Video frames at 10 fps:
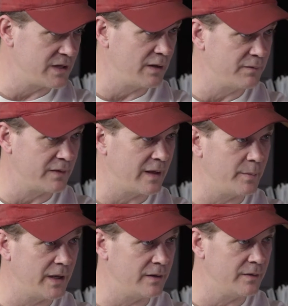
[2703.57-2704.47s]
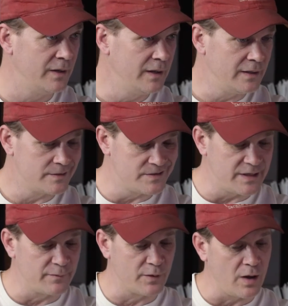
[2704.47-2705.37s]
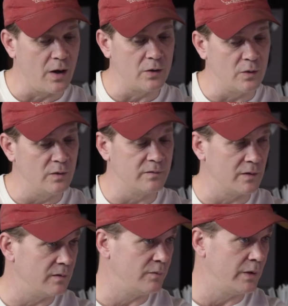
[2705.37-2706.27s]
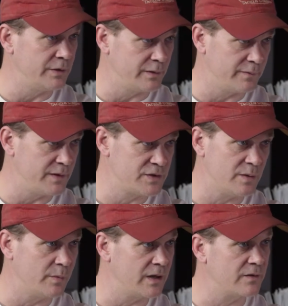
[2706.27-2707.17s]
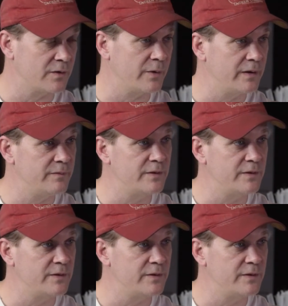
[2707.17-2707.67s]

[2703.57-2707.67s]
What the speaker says: south for that matter, it's different all over of what you're fishing, but it's a great